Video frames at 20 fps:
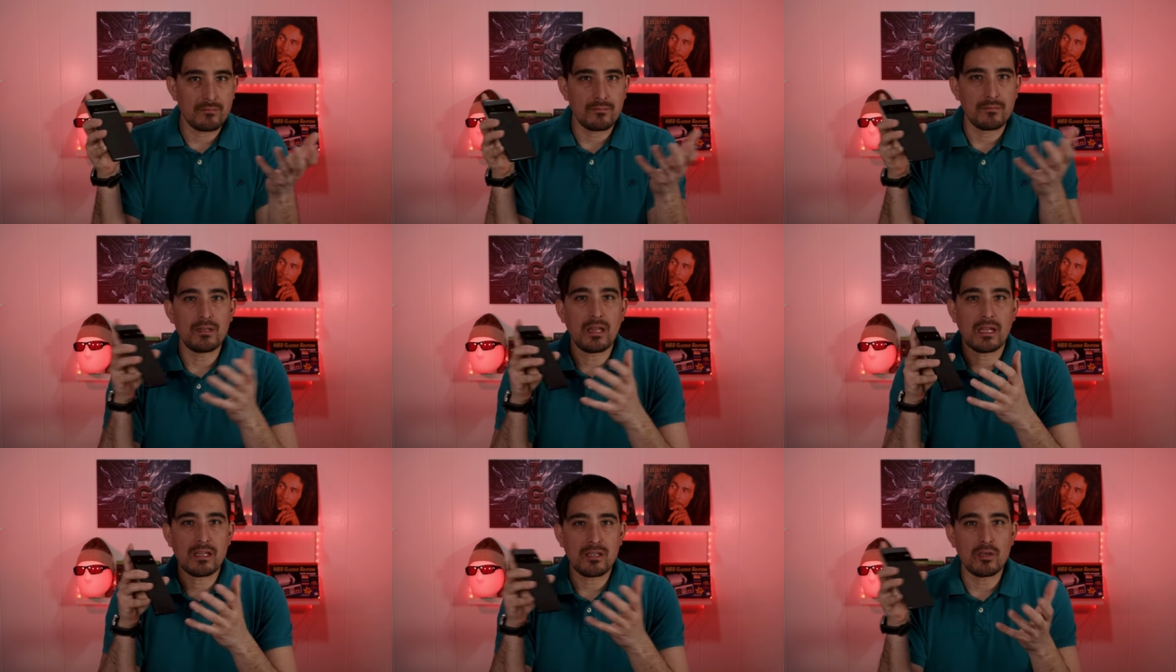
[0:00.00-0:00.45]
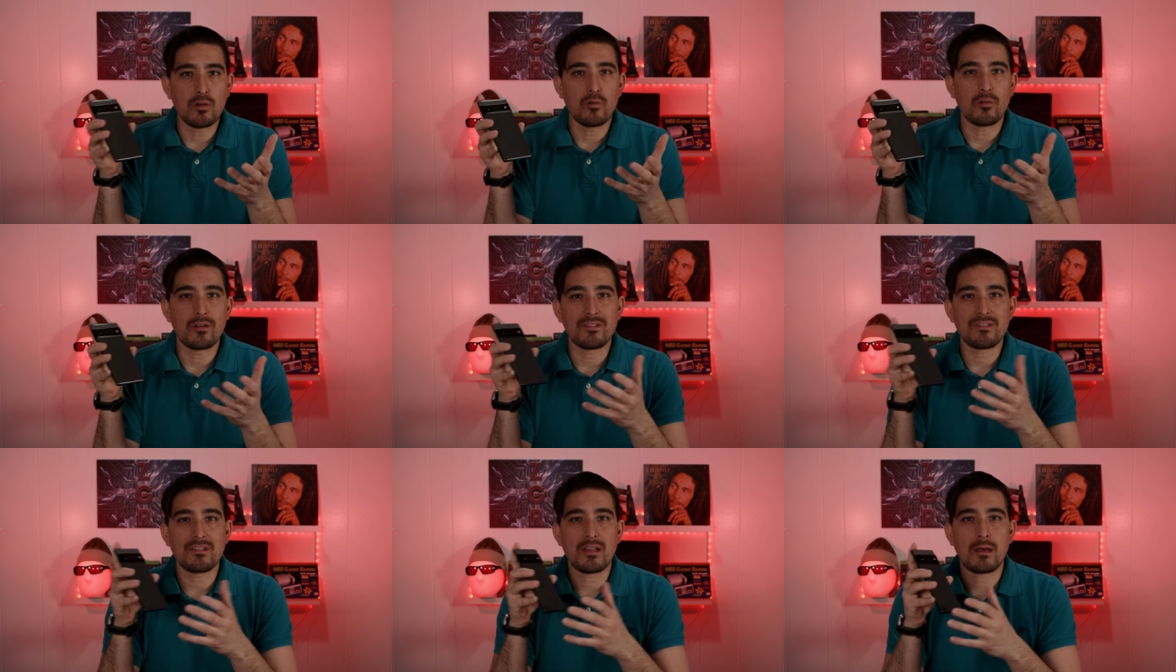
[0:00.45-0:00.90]
the
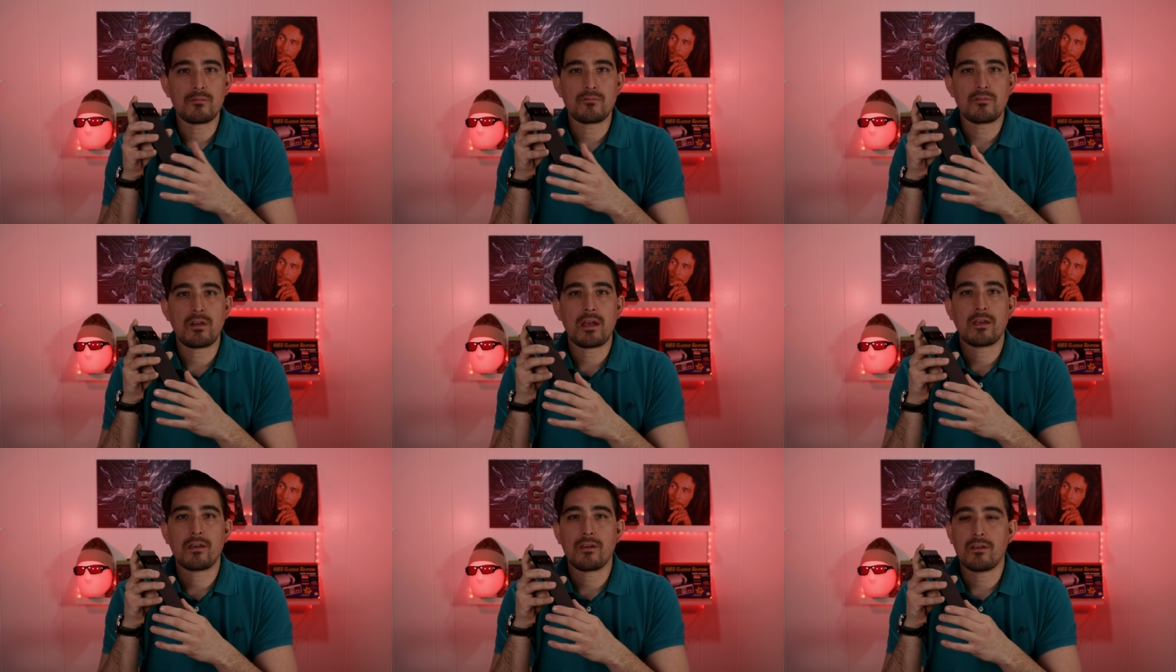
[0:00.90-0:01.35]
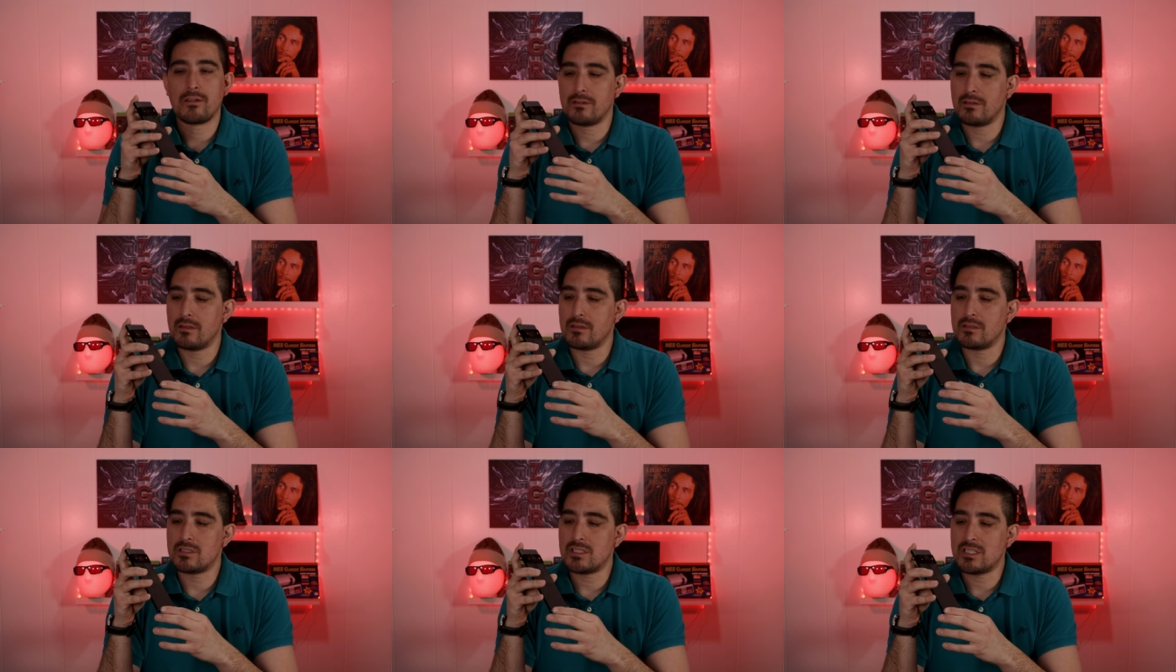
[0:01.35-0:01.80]
newer
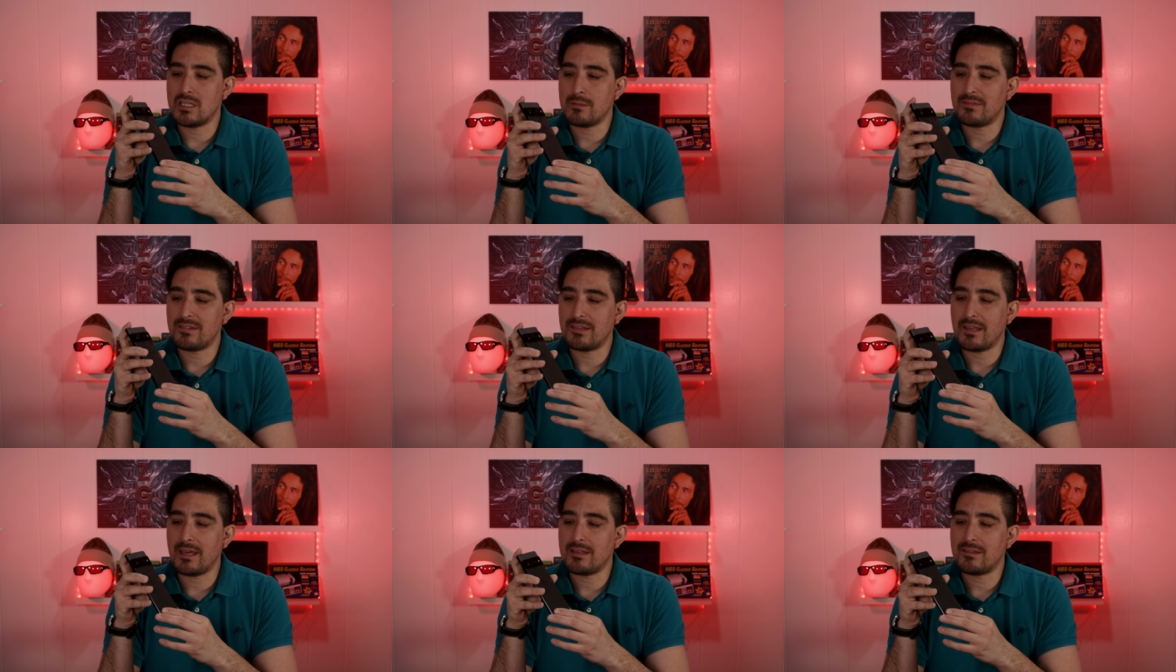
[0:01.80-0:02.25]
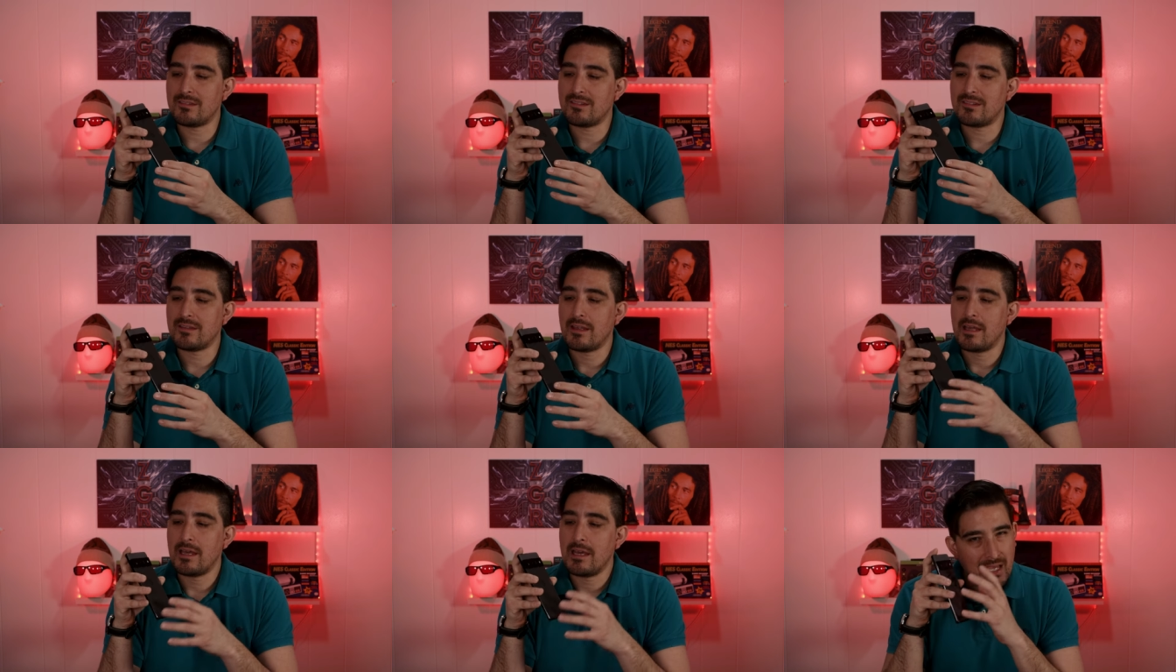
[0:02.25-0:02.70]
Snapdragon
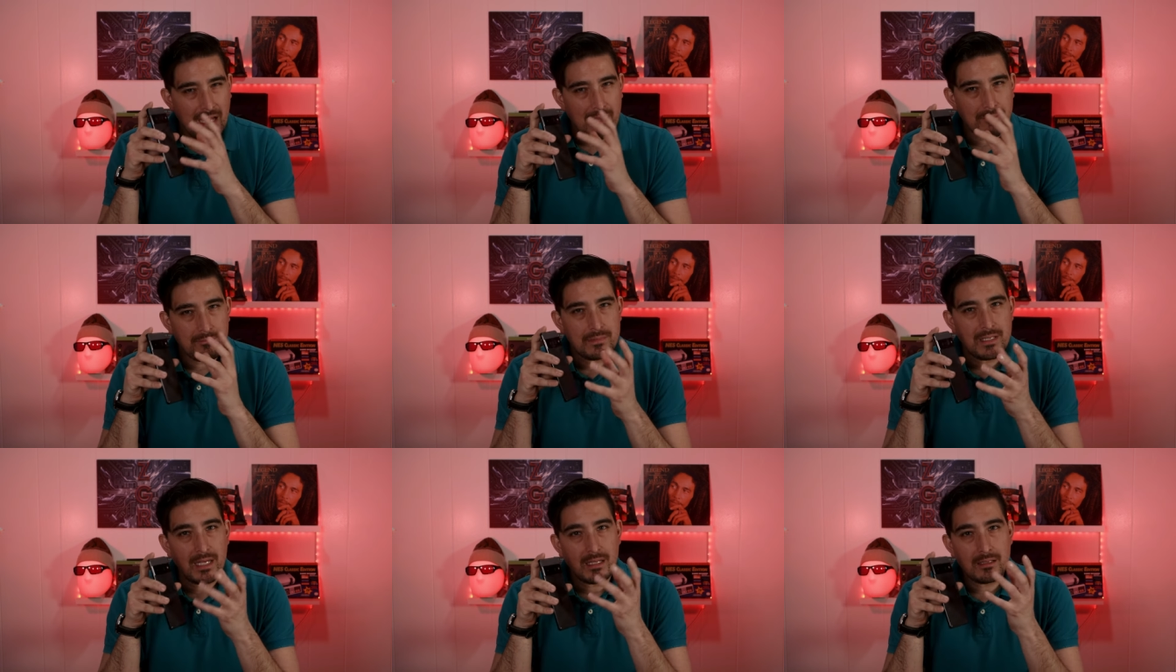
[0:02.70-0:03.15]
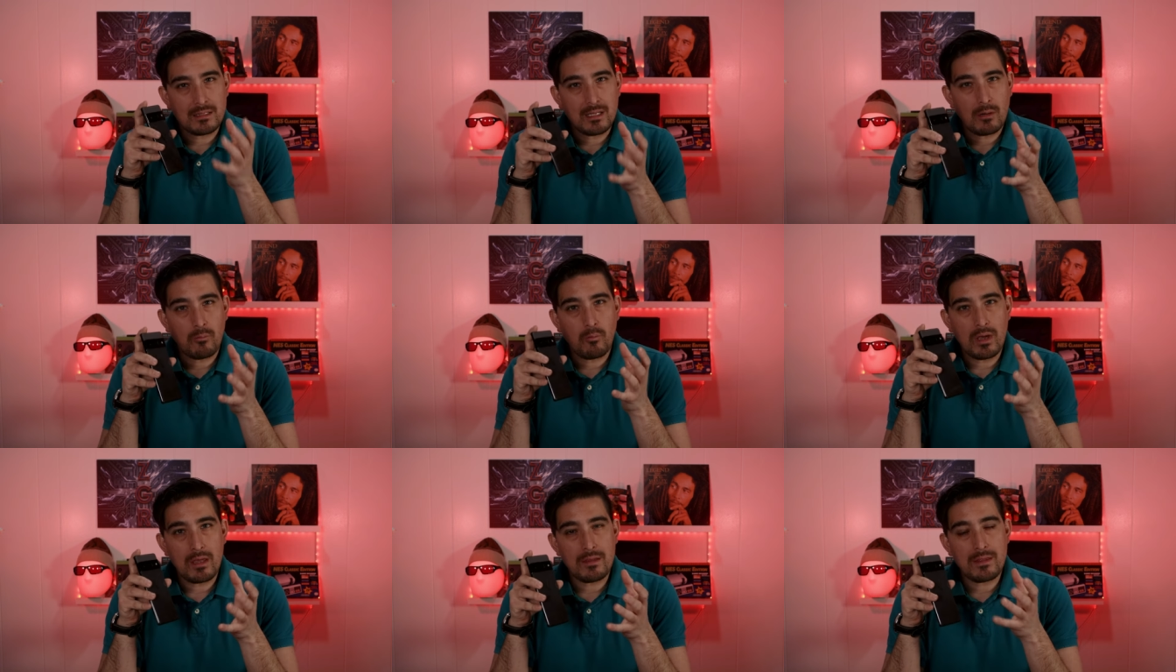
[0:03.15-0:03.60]
chipsets. That, that
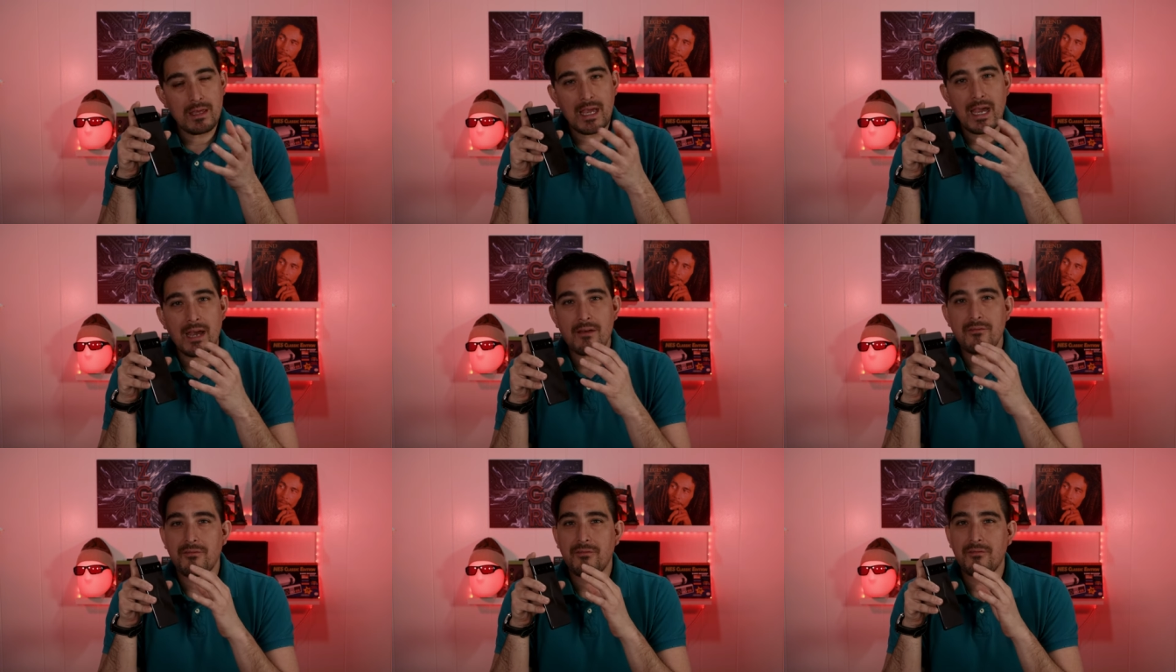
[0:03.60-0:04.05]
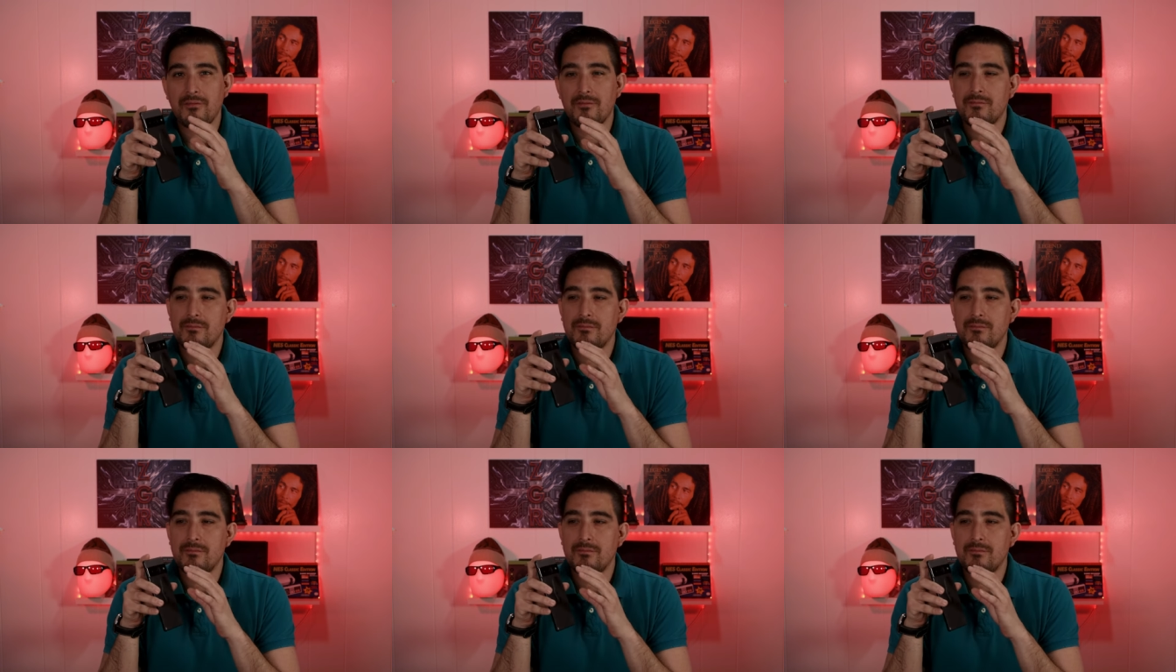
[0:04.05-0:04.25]
the way they have